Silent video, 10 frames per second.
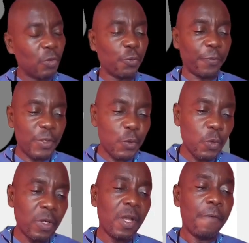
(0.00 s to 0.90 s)
on to phase
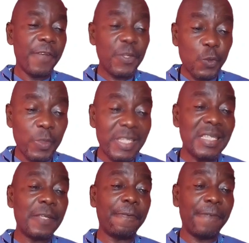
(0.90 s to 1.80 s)
2. Phase 2,
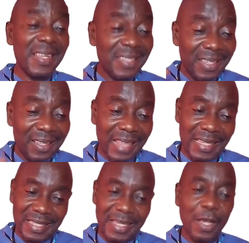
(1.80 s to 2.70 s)
this is the first
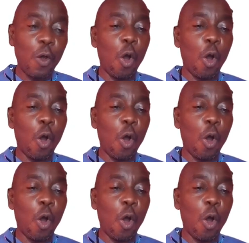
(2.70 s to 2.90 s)
test